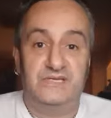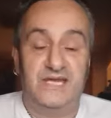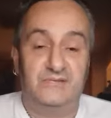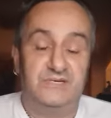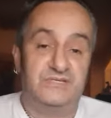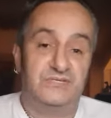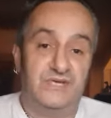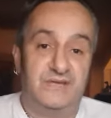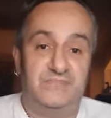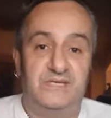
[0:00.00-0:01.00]
now he's a
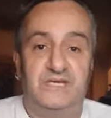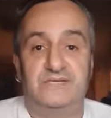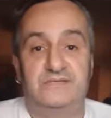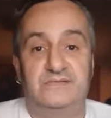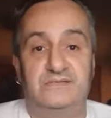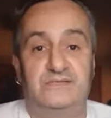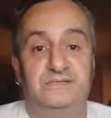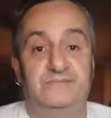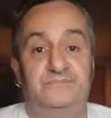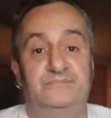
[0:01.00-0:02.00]
champ again.
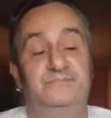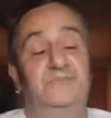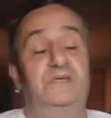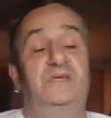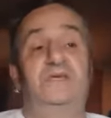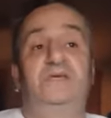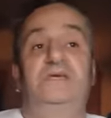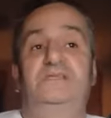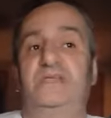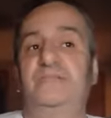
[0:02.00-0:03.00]
Uh,
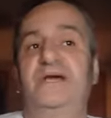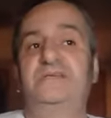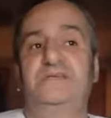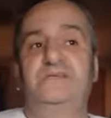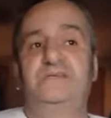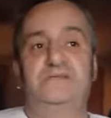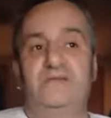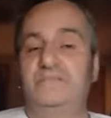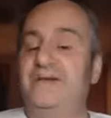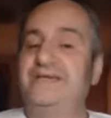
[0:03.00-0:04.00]
it's an amazing,
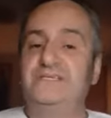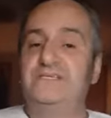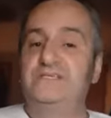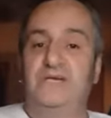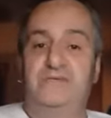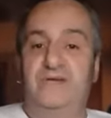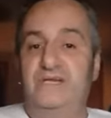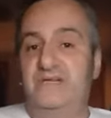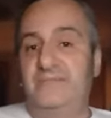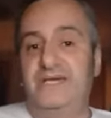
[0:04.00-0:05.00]
amazing turnaround,
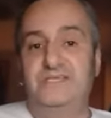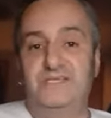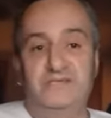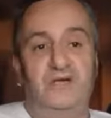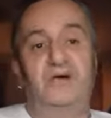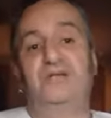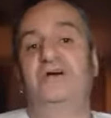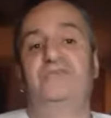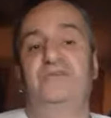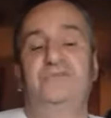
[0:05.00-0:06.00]
an amazing
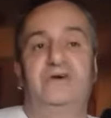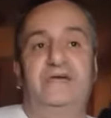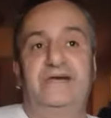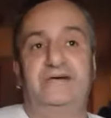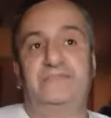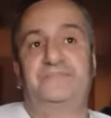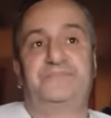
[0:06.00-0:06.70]
highlight reel knockout.